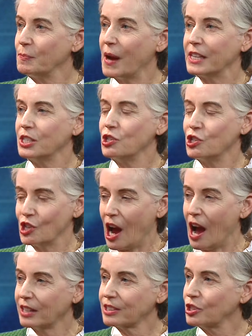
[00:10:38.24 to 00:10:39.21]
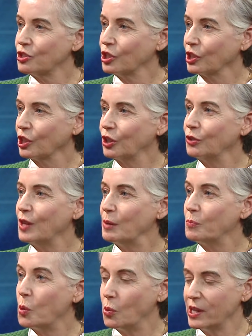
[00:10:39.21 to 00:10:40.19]
everybody's shocked to learn
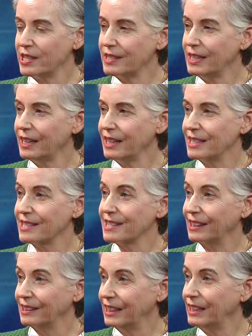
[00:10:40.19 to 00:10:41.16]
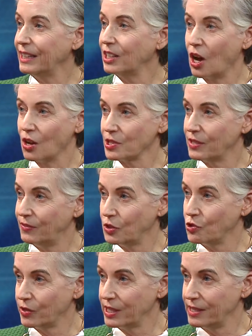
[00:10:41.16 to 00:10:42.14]
that poisoning is the leading cause of
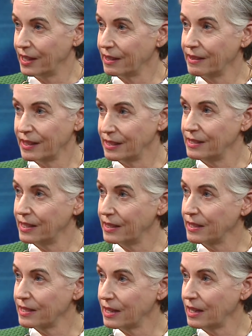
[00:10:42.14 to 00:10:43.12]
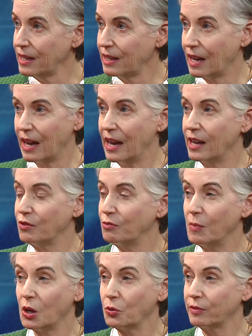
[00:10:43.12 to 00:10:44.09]
injury death in Tennessee, ahead
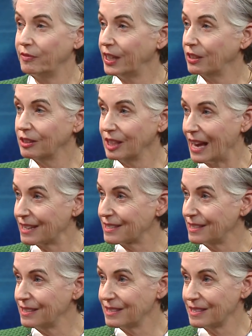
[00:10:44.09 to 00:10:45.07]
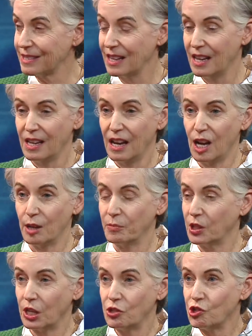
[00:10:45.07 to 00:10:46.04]
of motor vehicle accidents,
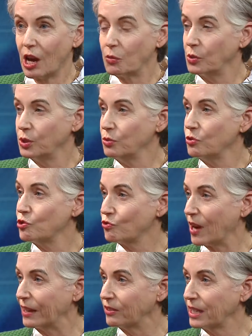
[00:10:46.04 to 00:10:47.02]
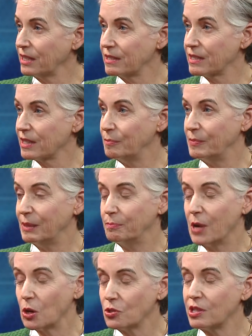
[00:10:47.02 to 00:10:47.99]
gunshot wounds, drownings. I
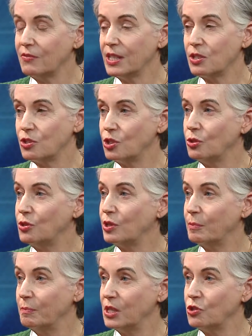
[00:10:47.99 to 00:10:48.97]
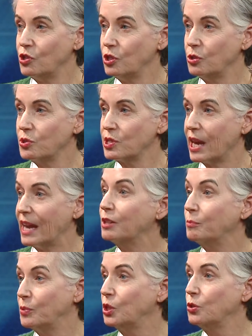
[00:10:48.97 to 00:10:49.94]
mean, most of it's due to the misuse
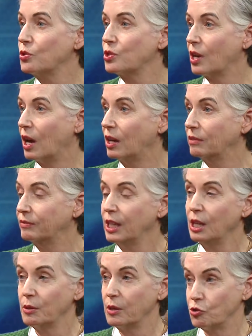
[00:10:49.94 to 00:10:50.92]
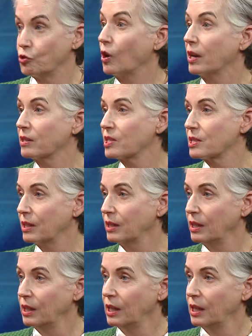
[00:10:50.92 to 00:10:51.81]
and abuse of drugs.